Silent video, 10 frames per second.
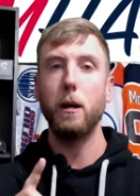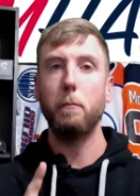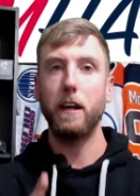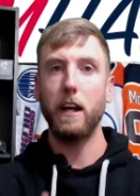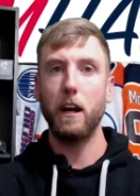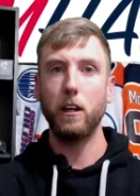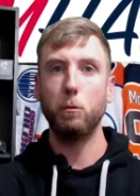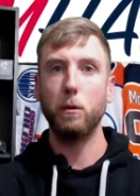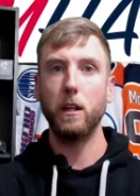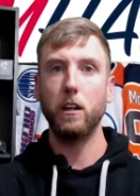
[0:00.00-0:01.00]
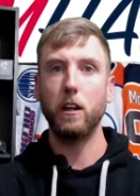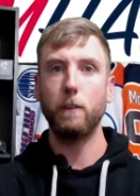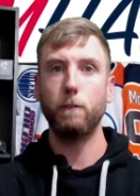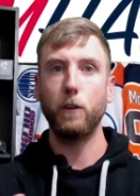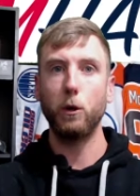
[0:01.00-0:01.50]
But now you really got to
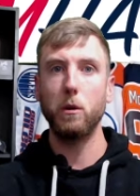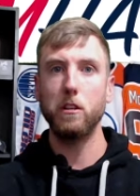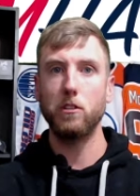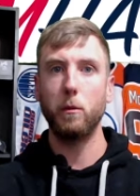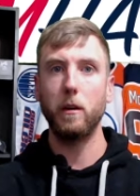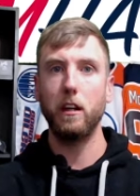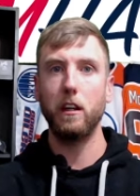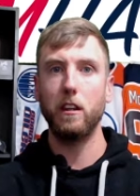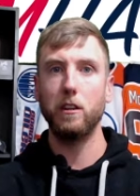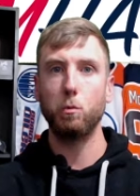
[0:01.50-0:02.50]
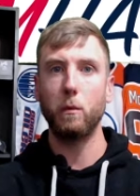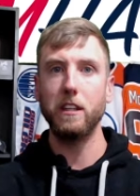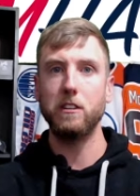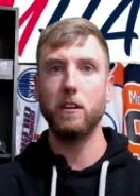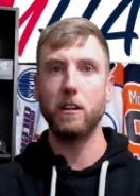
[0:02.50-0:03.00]
focus going into this
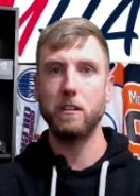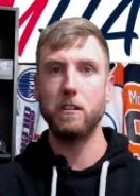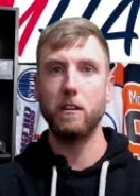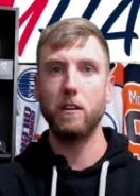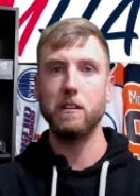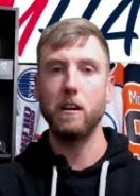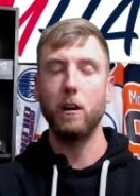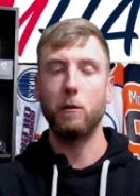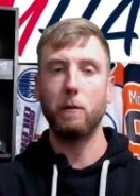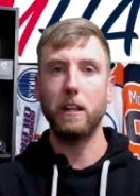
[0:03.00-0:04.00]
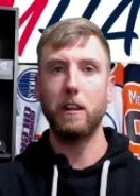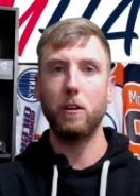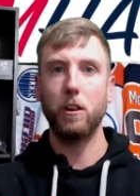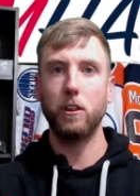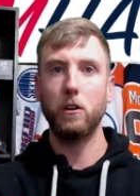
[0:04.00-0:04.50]
White Sox series right there.
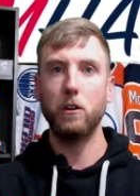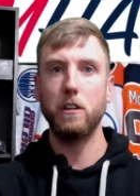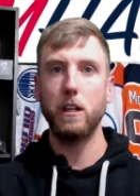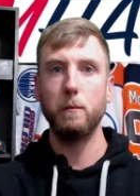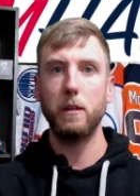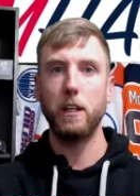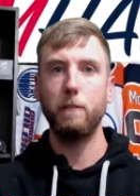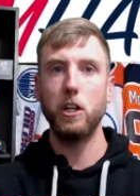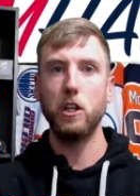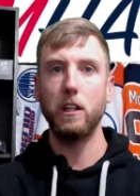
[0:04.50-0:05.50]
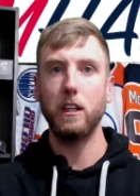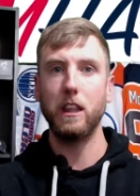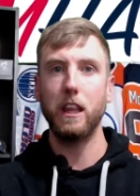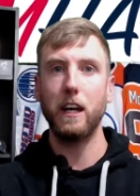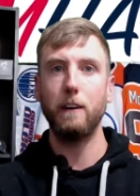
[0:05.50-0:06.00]
The third team in the division. You'd
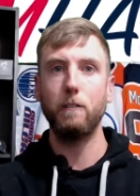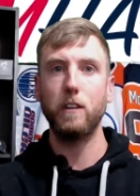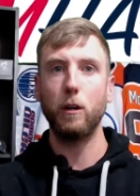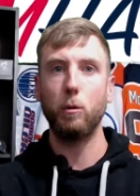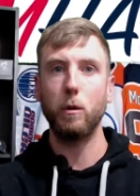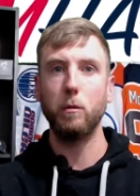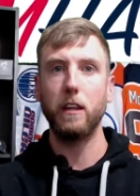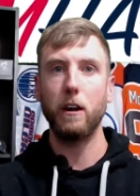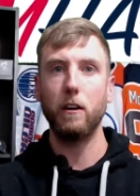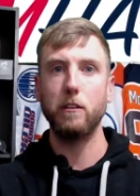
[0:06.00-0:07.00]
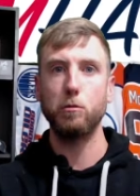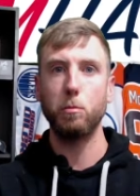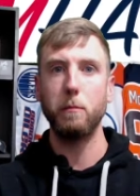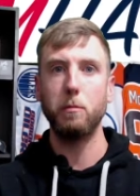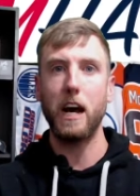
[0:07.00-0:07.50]
love to go out there and
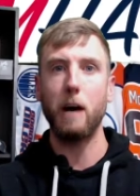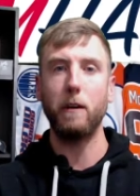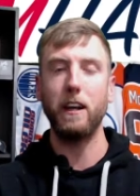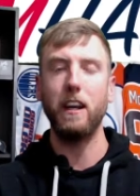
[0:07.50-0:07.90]
sweep that one,